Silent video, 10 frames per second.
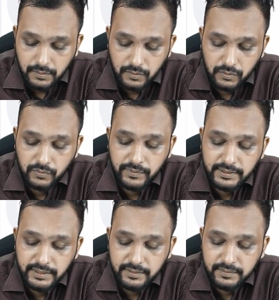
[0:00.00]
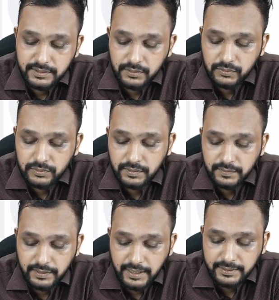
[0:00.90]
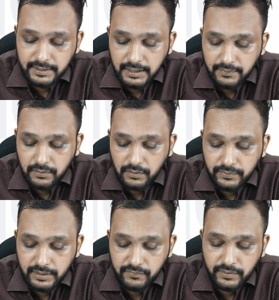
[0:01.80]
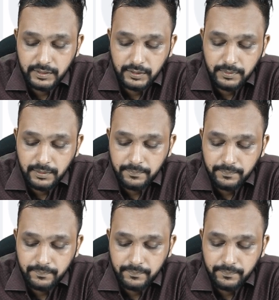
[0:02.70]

So when there is stenosis at the level of infundibulum,